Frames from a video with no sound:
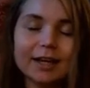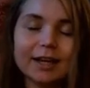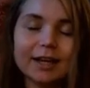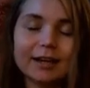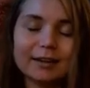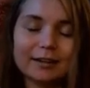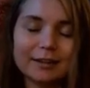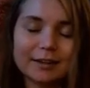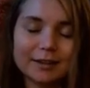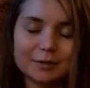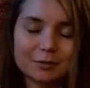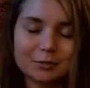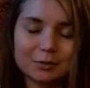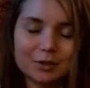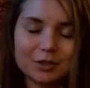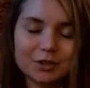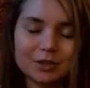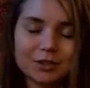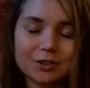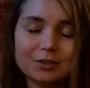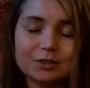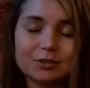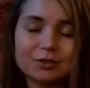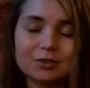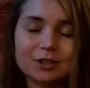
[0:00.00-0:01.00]
and I wish
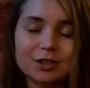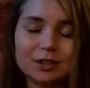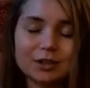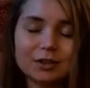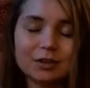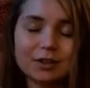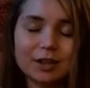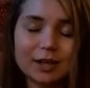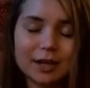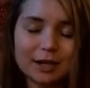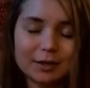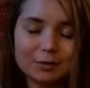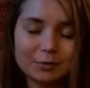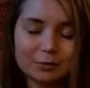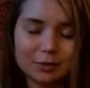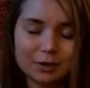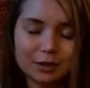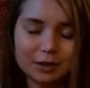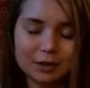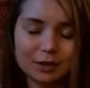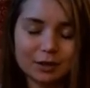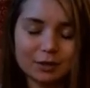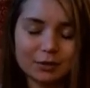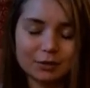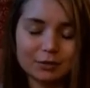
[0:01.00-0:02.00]
to share that with
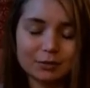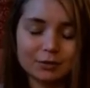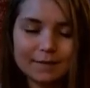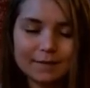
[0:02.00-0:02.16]
you.